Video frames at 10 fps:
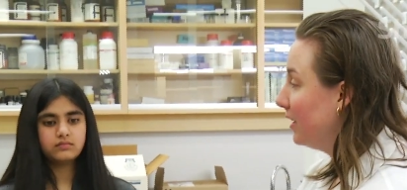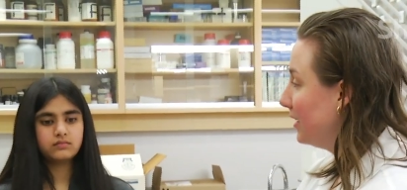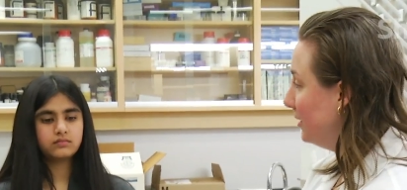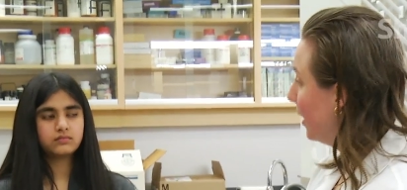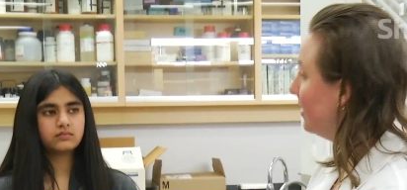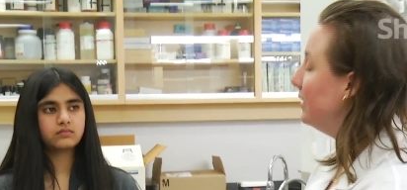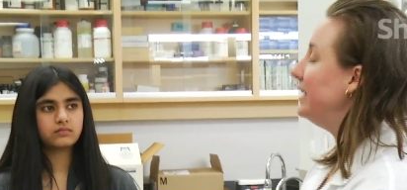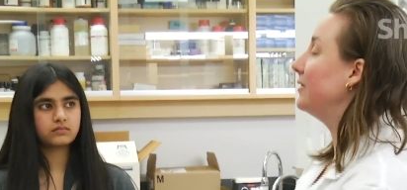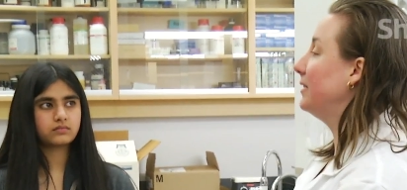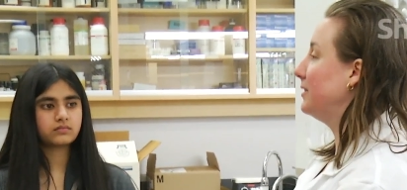Speaker 1: the ranks of
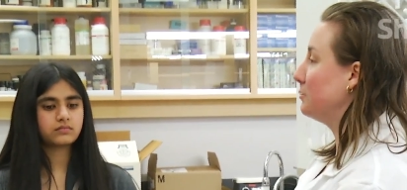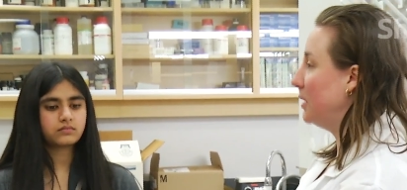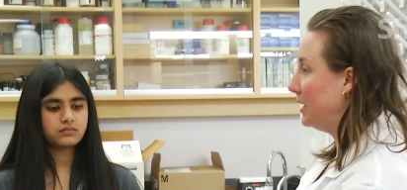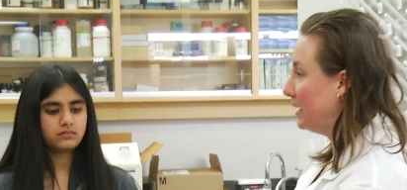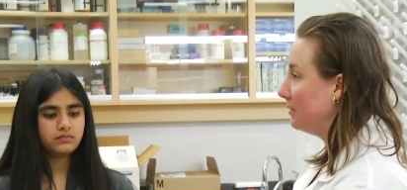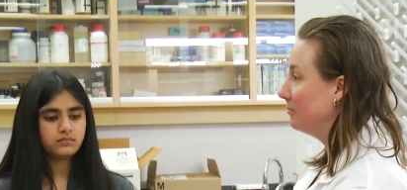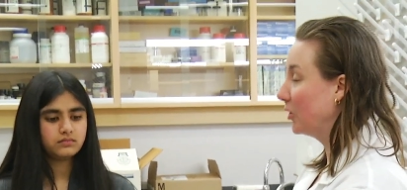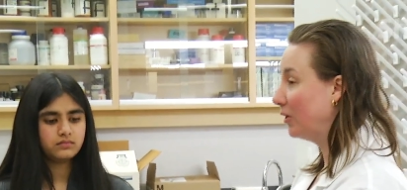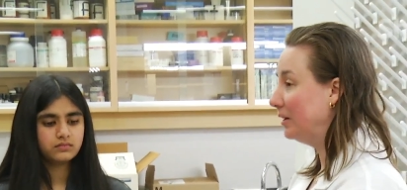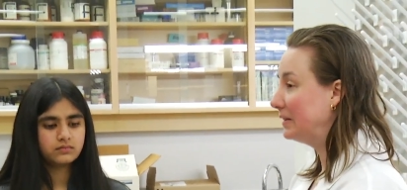the students that we had
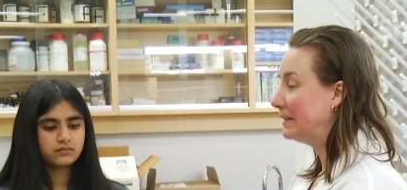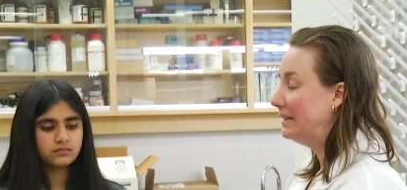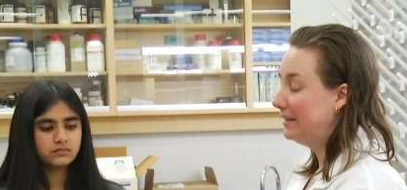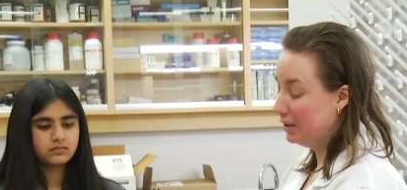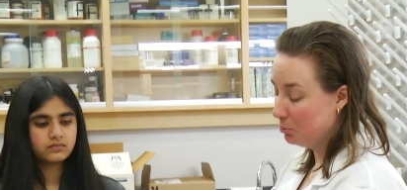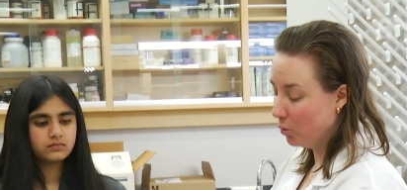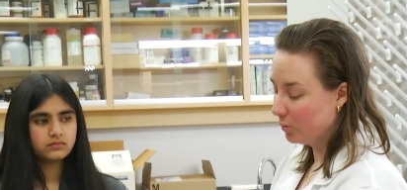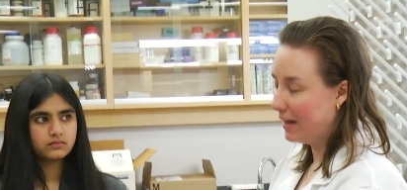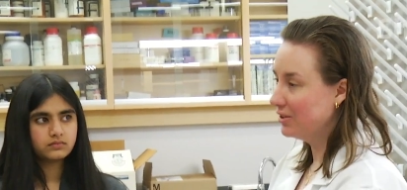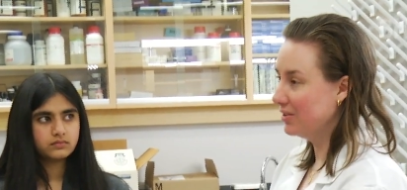here today. So
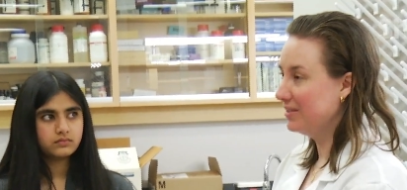we hope to